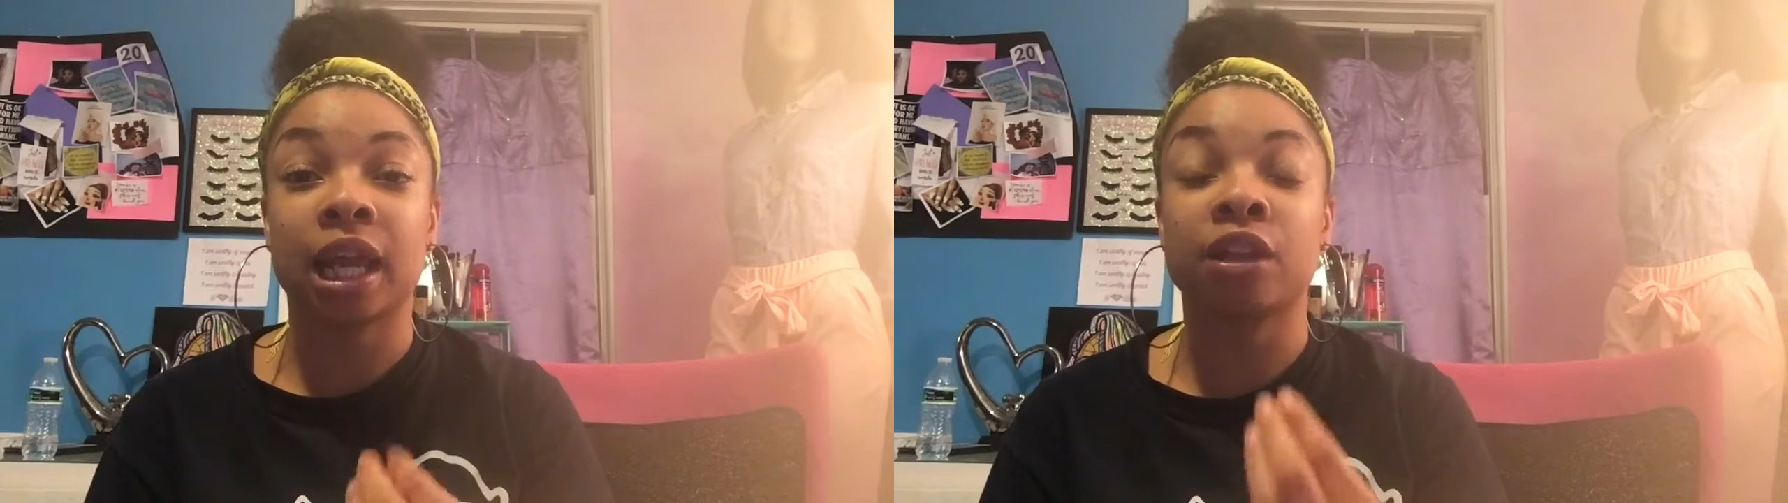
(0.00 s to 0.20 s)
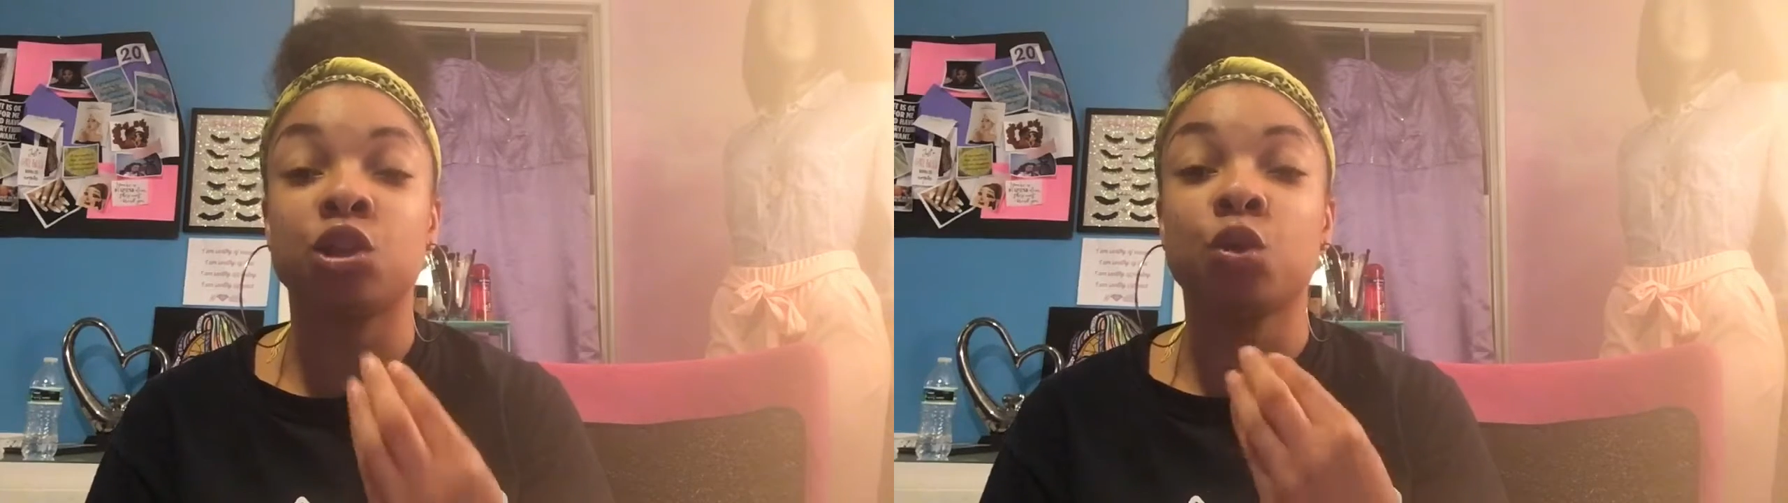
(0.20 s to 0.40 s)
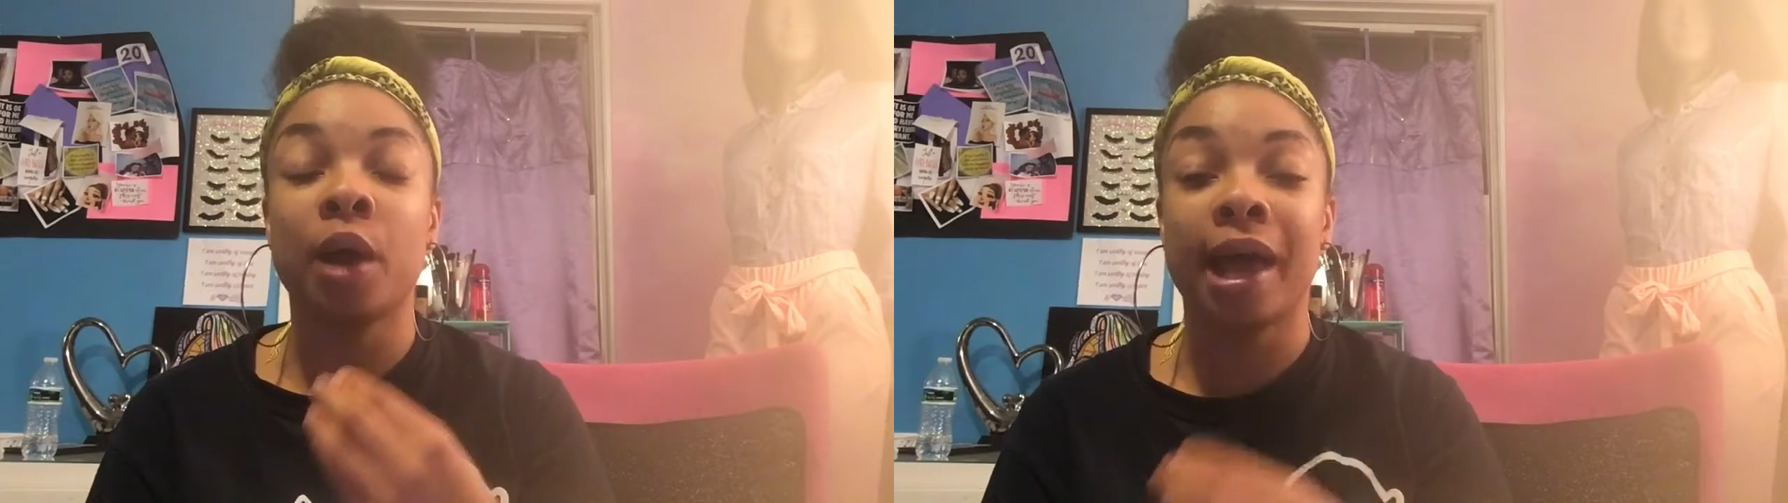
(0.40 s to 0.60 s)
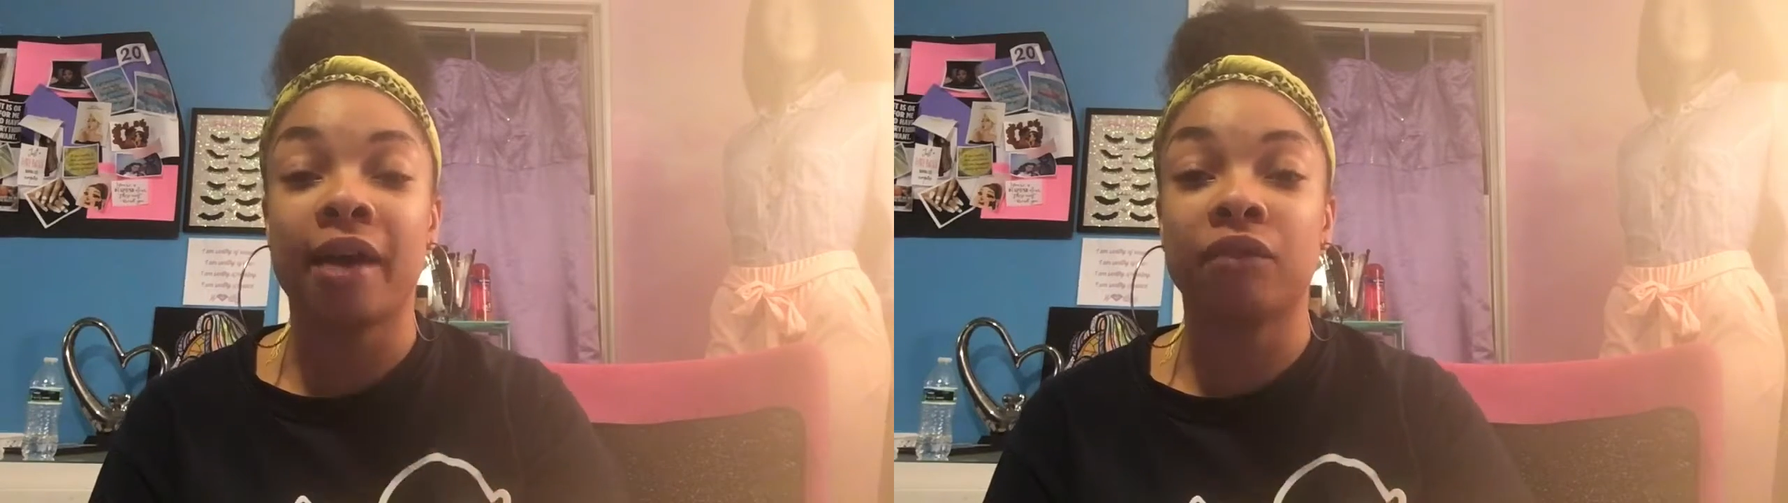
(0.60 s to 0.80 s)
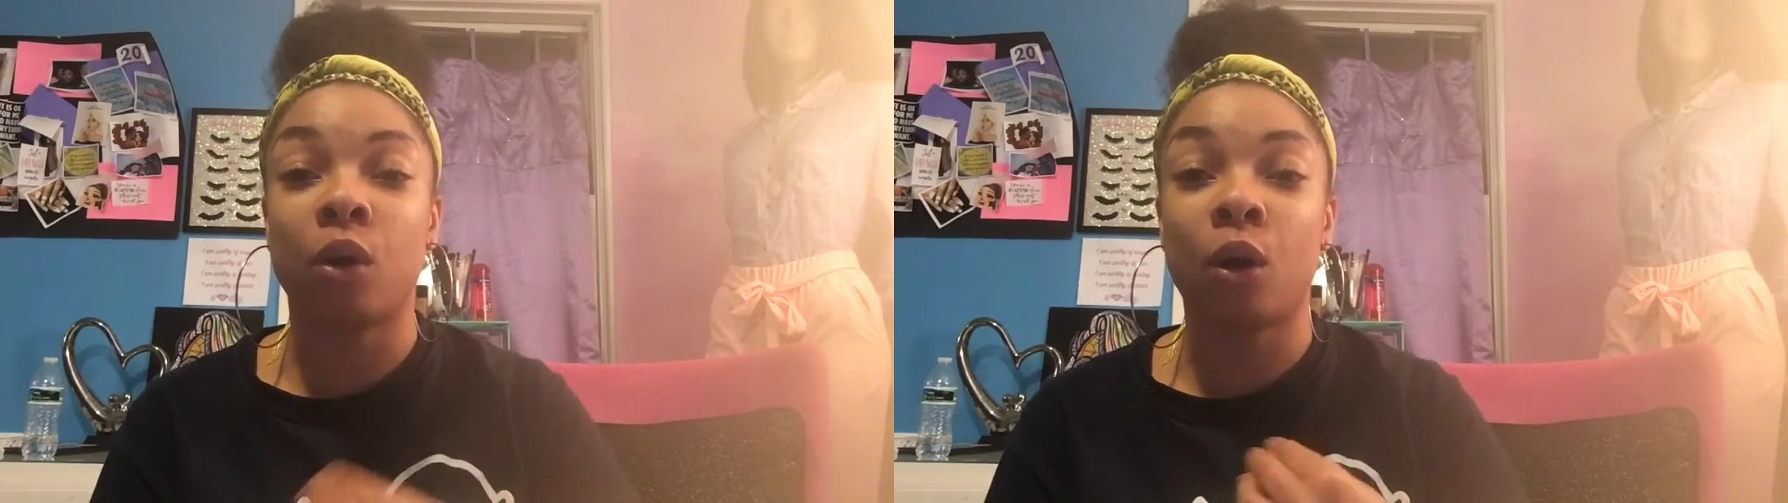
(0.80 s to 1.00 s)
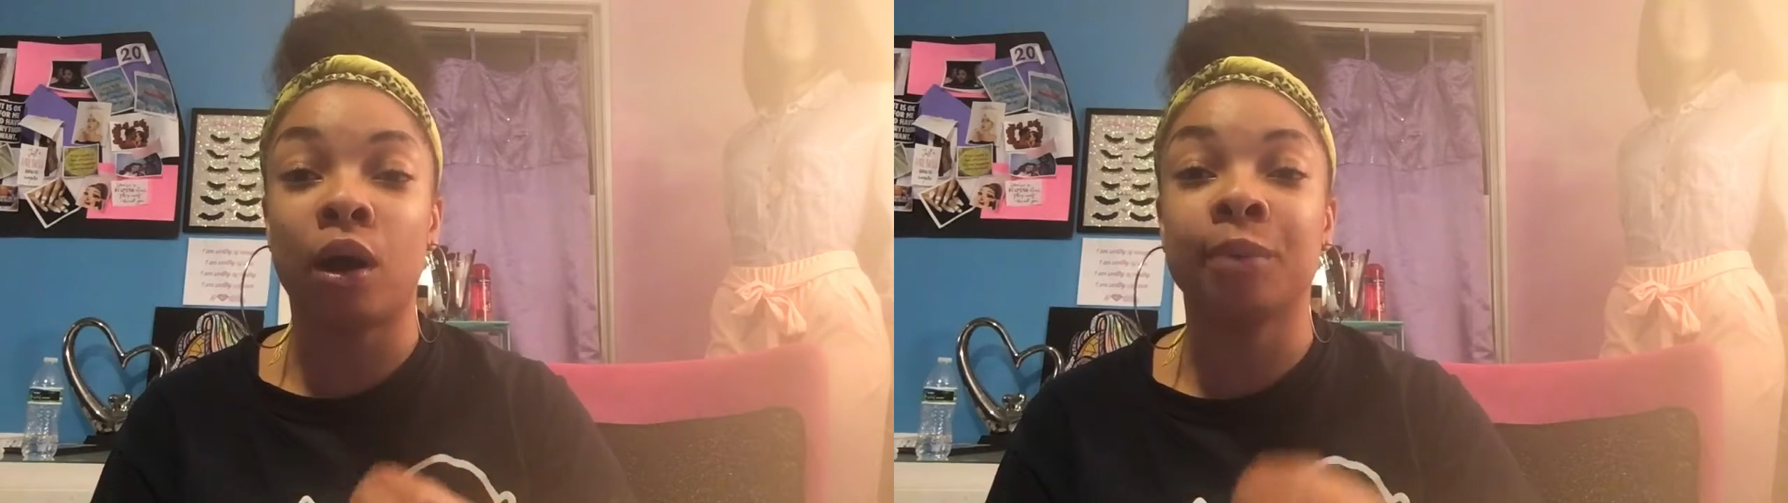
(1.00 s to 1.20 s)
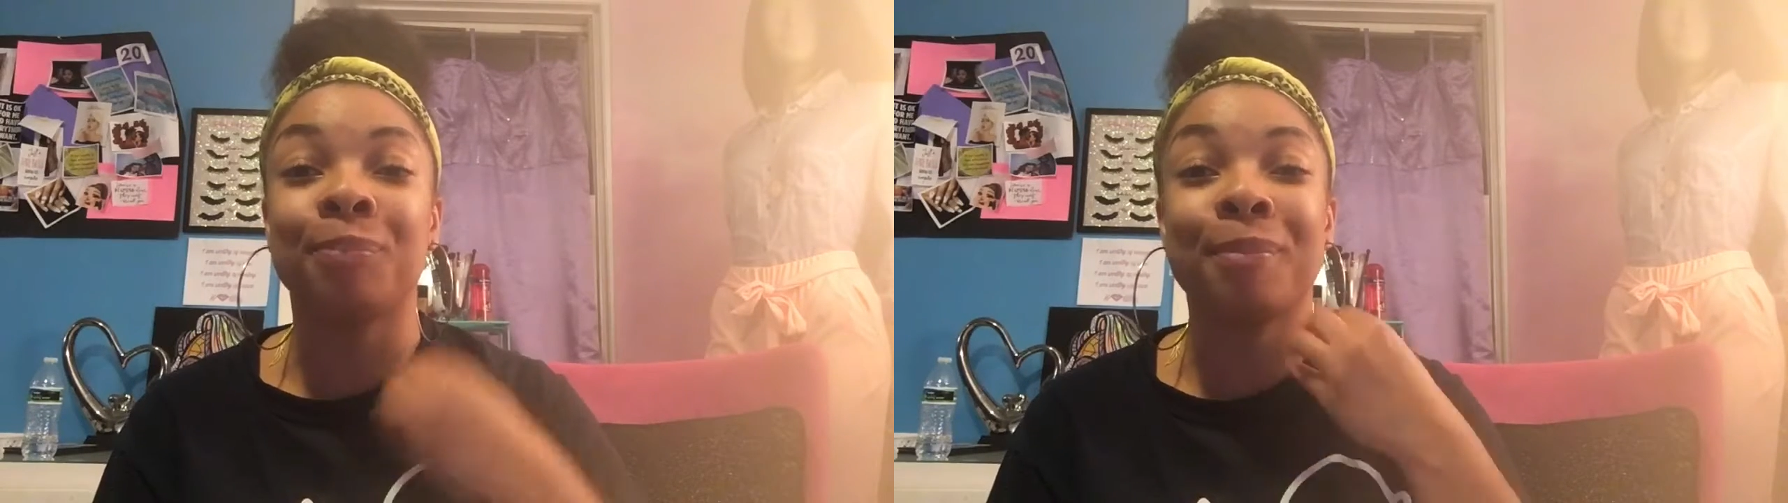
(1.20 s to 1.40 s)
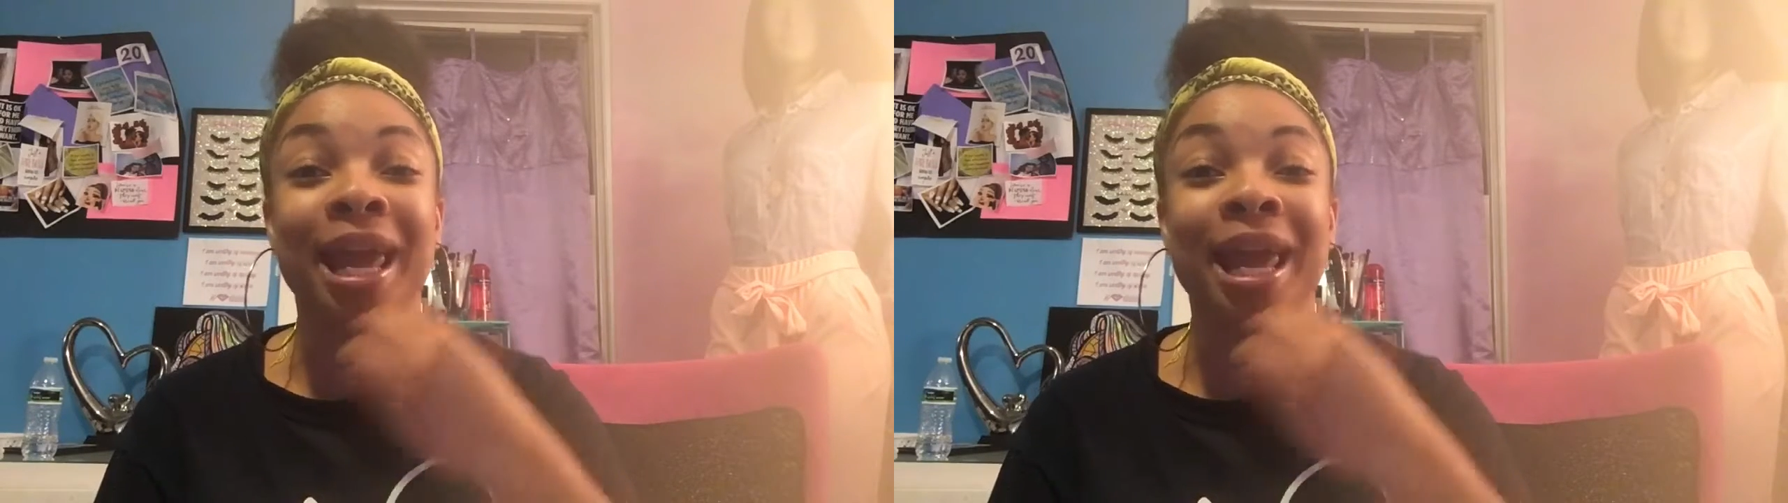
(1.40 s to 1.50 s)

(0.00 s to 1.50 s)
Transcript: and you have on